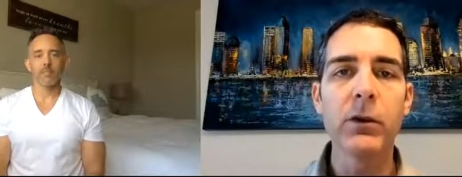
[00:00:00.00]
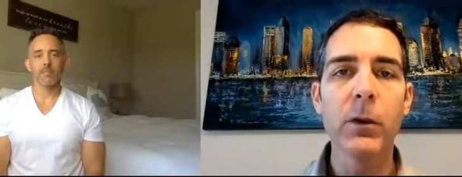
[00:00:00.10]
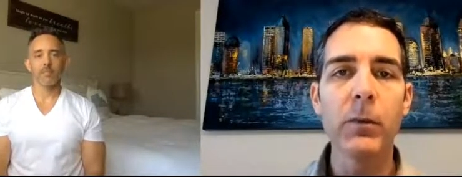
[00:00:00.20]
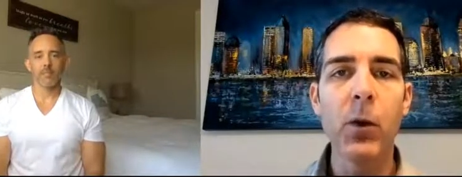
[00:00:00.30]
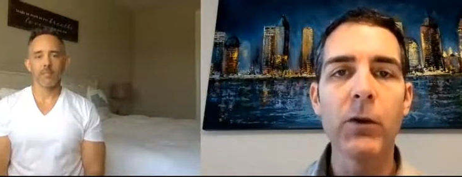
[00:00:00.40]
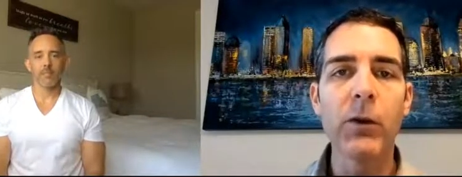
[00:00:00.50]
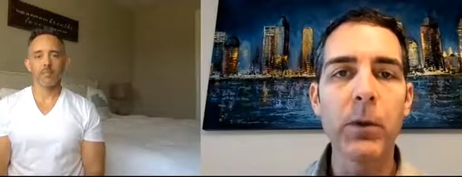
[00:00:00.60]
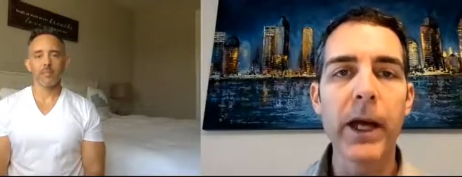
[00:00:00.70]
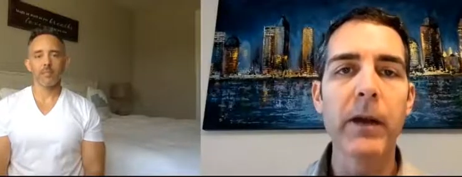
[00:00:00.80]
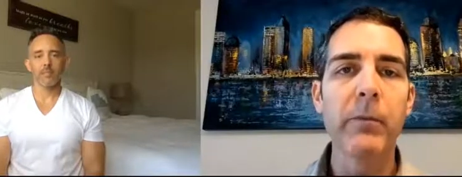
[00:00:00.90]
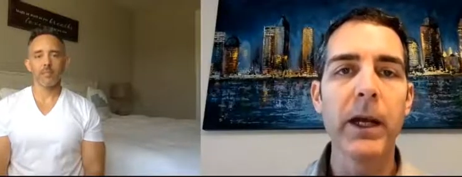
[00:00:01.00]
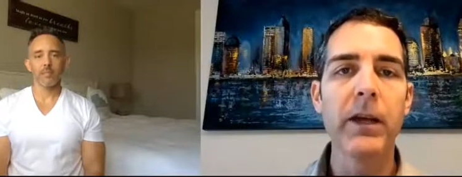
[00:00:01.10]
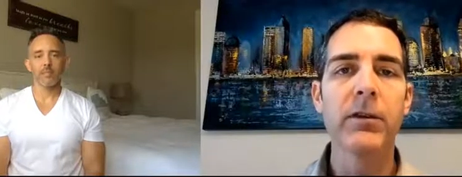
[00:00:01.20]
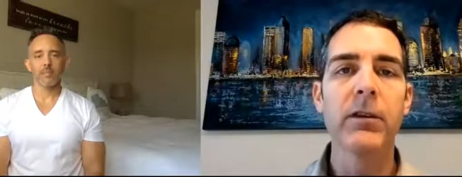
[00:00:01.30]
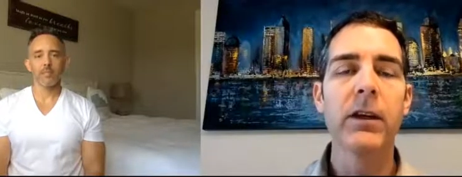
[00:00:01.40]
Speaker 1: to a more of a
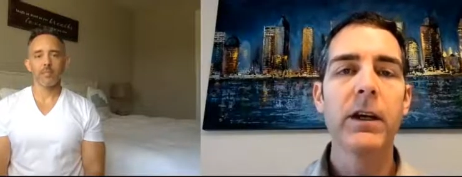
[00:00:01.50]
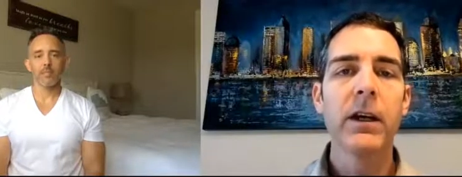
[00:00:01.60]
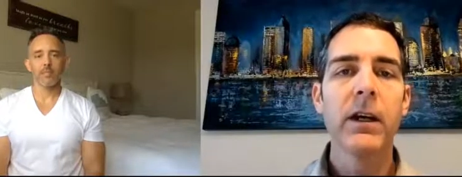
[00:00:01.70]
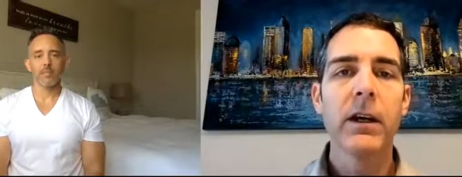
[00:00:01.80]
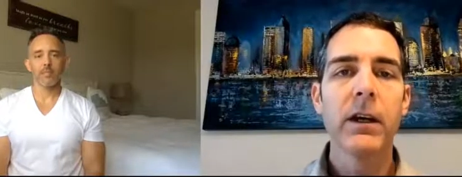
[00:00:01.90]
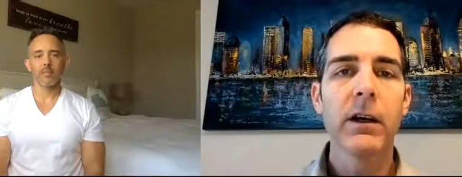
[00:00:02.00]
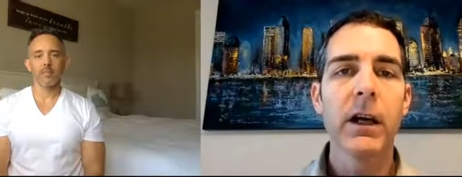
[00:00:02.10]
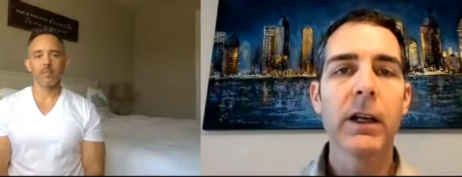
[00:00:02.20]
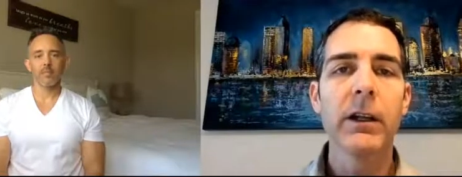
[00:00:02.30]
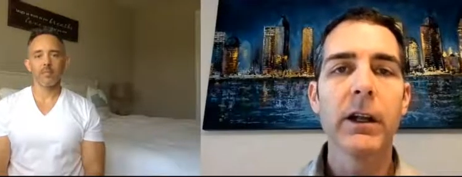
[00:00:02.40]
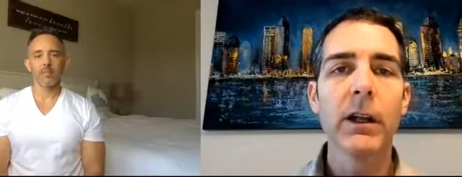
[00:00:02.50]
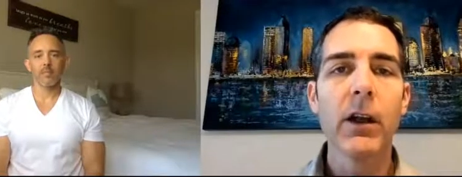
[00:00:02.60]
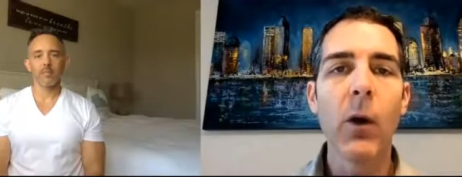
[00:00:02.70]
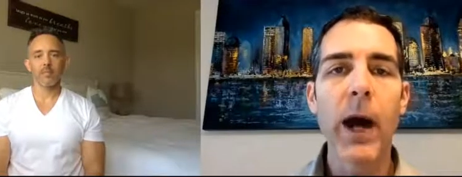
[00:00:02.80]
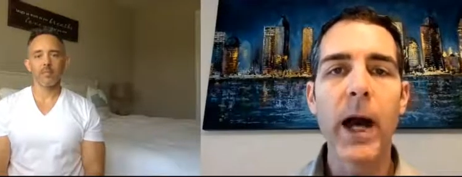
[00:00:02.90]
plant-based uh, and
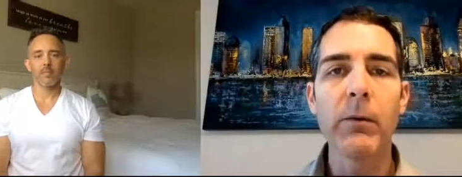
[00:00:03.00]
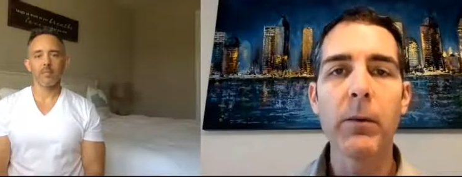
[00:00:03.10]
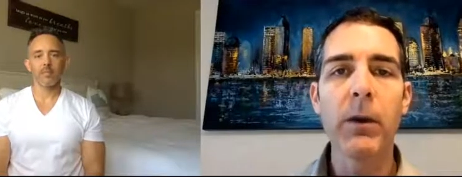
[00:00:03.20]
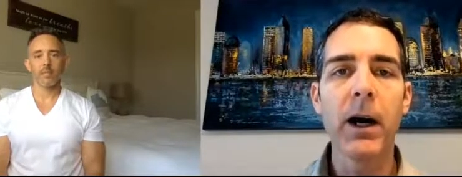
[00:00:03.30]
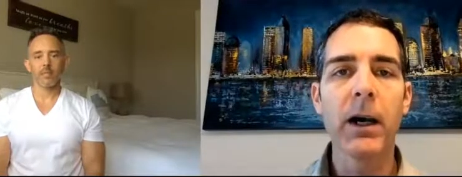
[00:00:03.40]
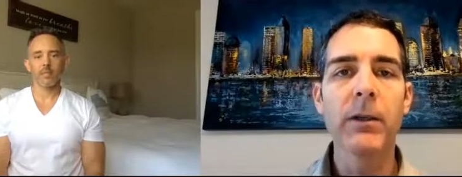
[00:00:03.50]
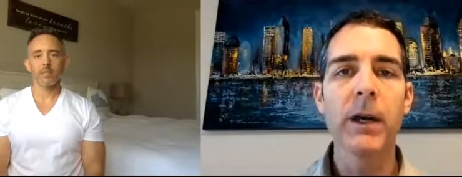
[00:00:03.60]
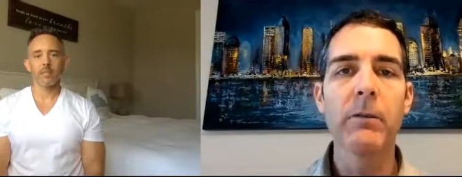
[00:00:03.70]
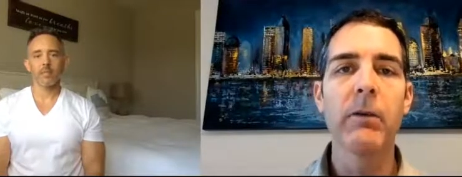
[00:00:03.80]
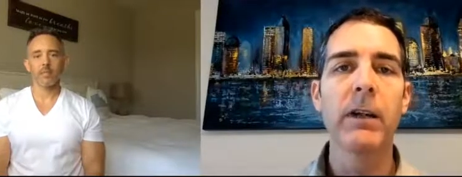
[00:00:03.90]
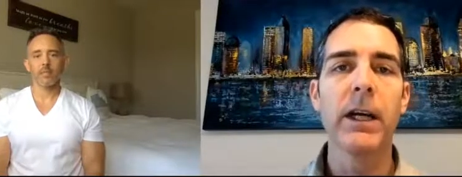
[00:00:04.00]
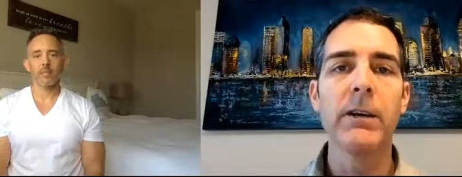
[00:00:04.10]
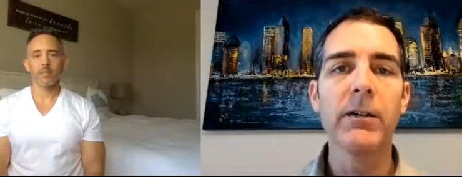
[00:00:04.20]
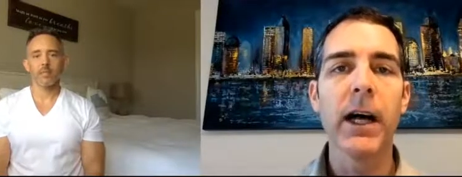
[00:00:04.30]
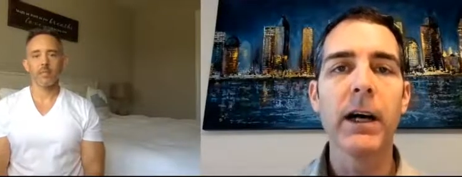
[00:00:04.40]
no animal product type of a
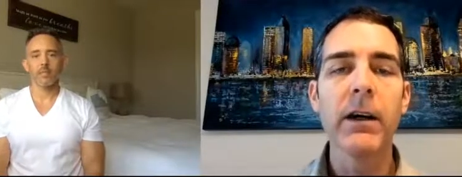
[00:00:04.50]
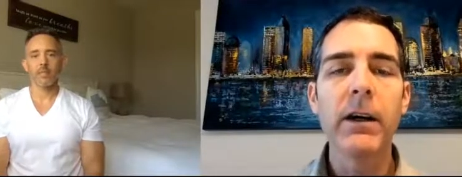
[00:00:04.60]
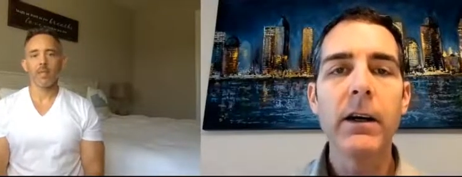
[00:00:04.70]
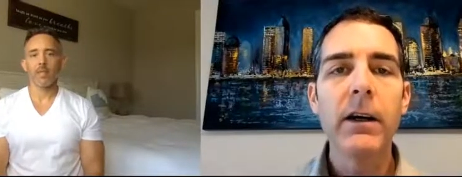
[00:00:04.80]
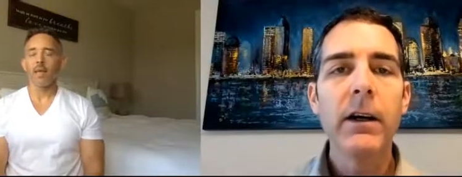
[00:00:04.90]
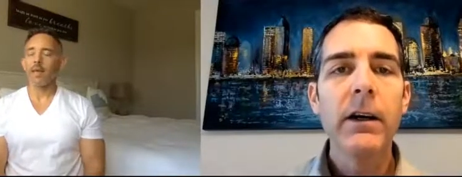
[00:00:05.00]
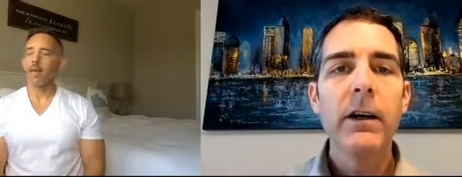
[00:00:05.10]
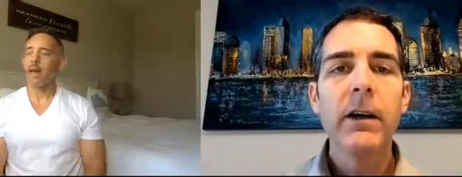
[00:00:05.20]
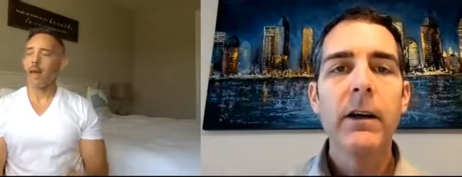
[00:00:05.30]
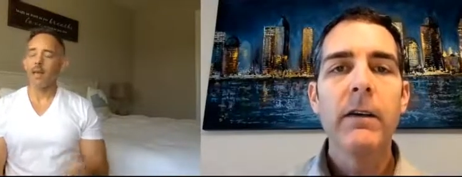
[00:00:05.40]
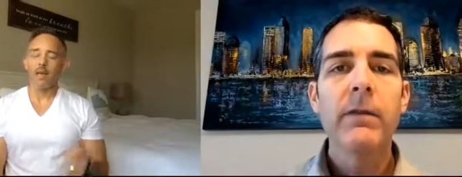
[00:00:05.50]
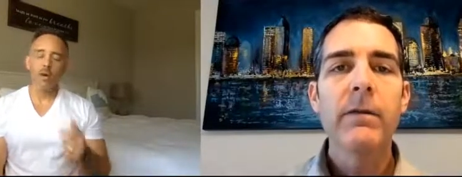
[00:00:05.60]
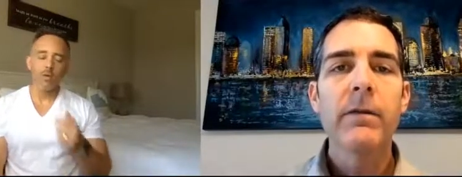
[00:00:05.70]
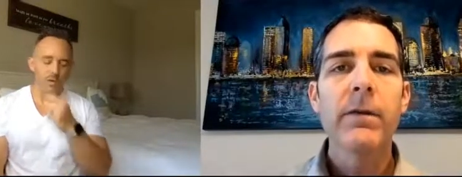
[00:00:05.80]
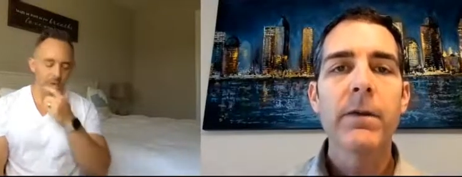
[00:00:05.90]
lifestyle
Speaker 2: yeah you
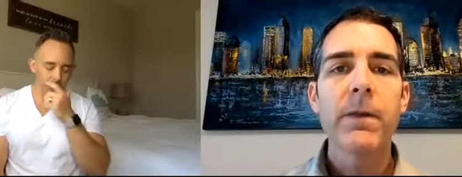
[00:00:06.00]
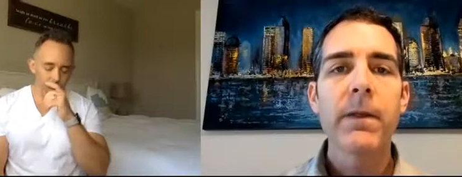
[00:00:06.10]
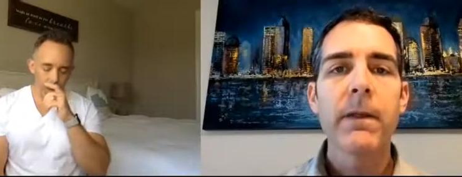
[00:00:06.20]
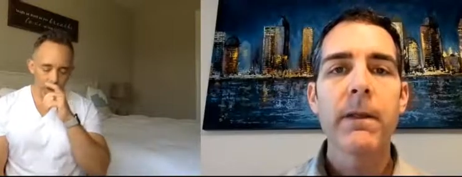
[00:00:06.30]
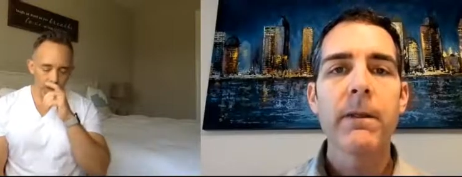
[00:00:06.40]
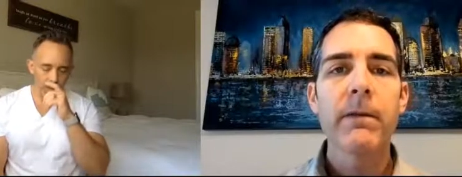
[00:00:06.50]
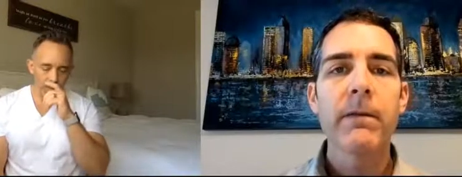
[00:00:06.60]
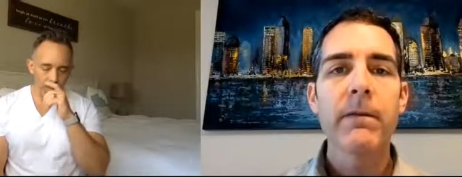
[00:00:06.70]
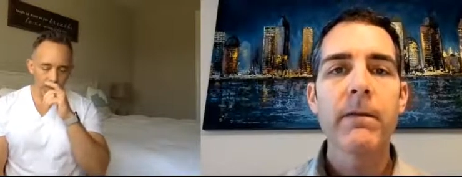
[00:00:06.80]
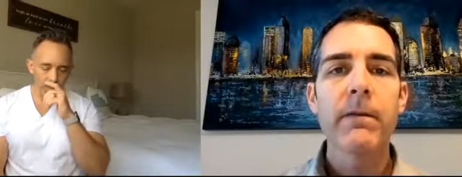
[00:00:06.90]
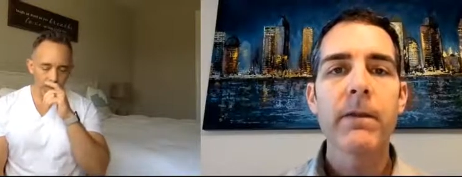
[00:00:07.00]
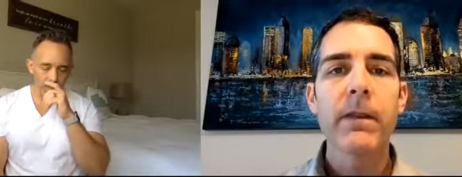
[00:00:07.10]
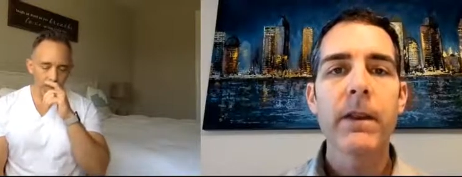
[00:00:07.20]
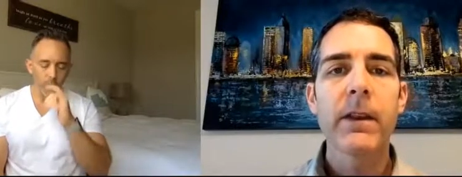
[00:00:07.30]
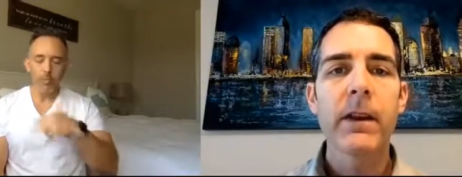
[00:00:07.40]
know so um
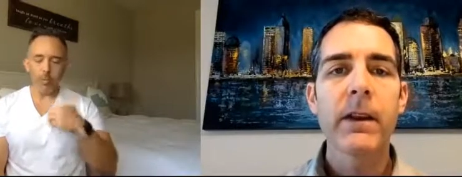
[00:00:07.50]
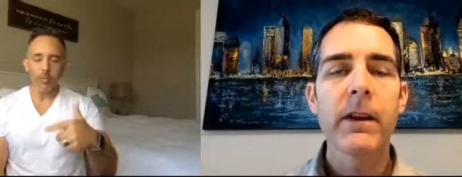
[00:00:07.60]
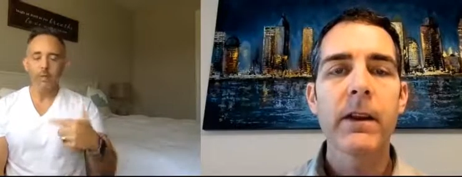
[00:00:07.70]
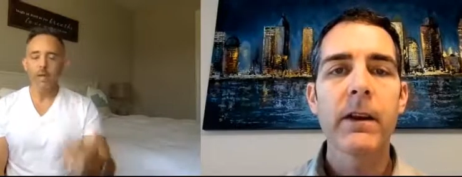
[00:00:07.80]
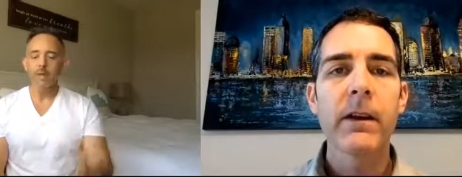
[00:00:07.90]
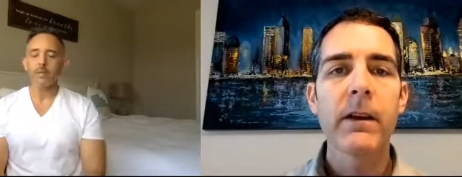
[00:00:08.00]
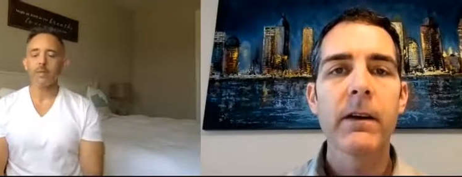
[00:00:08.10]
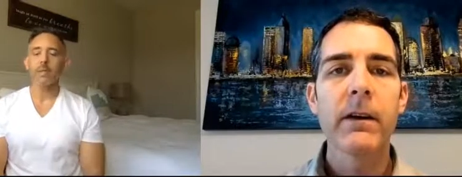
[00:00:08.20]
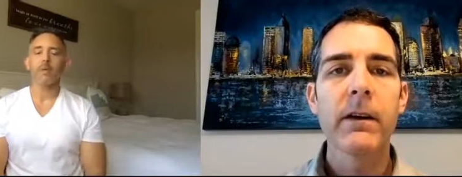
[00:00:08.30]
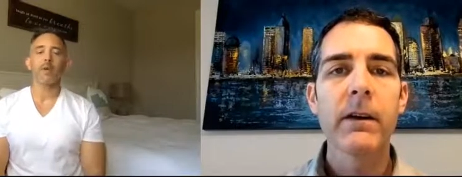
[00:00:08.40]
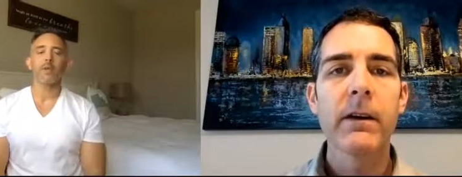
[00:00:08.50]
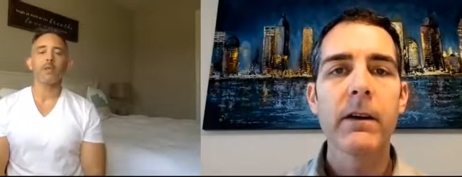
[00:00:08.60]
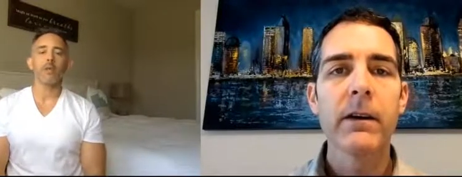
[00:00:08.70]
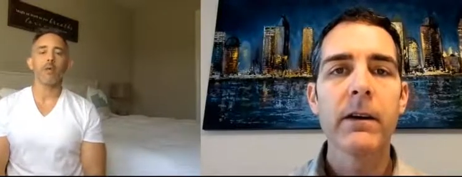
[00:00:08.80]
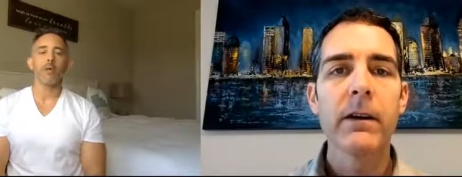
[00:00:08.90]
when we dug deeper
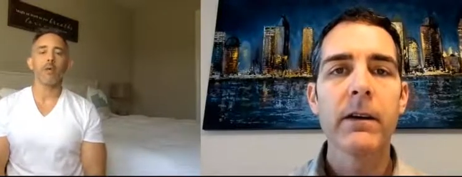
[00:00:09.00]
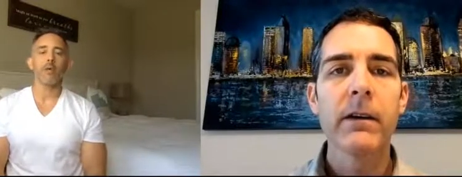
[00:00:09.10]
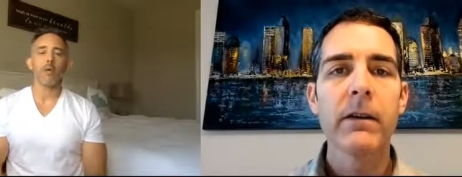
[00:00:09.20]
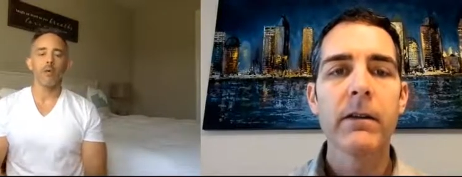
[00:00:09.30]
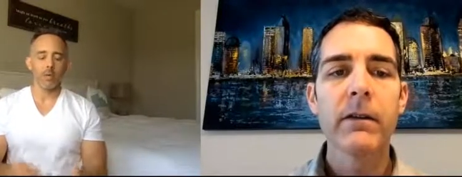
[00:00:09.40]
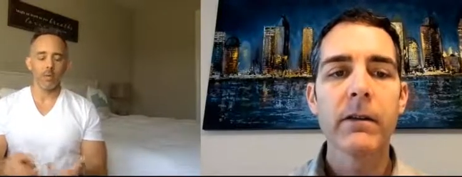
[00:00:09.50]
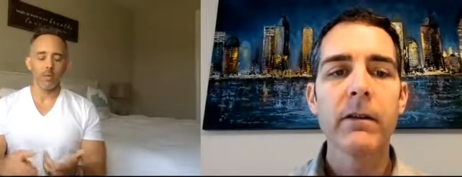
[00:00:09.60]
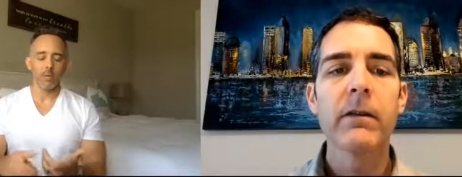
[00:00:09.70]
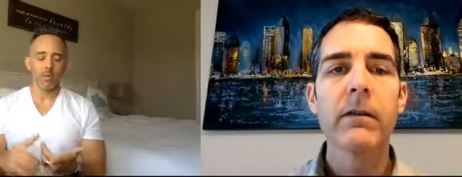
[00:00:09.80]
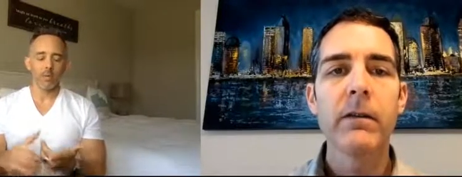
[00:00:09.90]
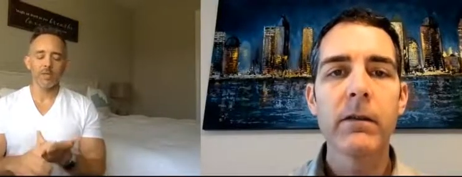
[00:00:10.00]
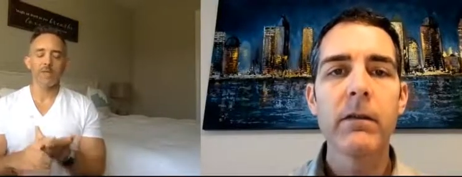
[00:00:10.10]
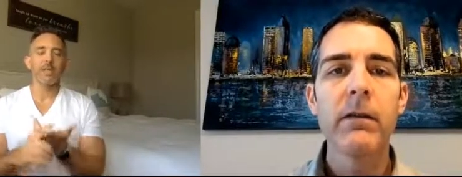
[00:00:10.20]
into you know you know what, what's the